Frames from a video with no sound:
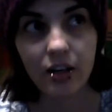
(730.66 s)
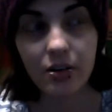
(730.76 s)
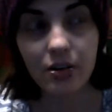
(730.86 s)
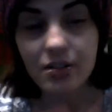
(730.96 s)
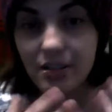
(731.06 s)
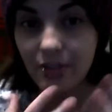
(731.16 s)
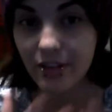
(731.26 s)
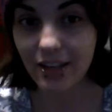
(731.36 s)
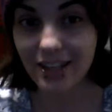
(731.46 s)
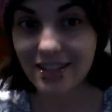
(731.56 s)
there's
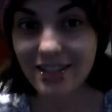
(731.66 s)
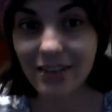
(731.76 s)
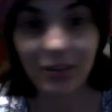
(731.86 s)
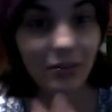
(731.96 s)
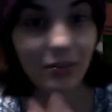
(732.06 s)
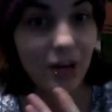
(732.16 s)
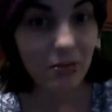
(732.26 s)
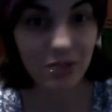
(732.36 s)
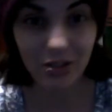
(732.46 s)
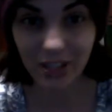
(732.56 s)
different things, different
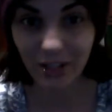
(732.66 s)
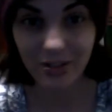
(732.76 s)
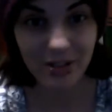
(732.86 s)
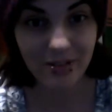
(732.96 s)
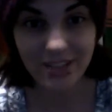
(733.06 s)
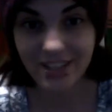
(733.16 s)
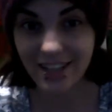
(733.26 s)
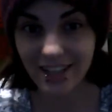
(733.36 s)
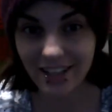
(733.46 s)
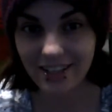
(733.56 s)
realms you can go to and
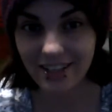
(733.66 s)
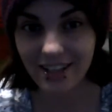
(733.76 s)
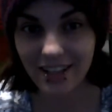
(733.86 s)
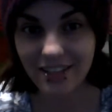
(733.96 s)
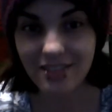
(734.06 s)
see these things.